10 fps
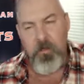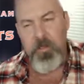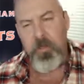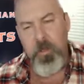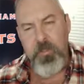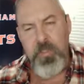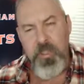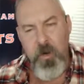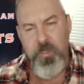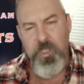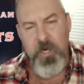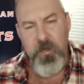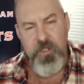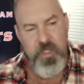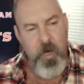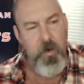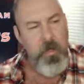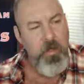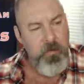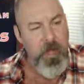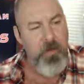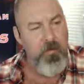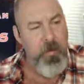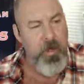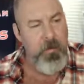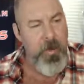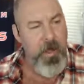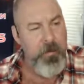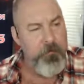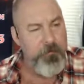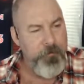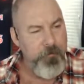Retweet this show. Share the show. Tell everybody about it.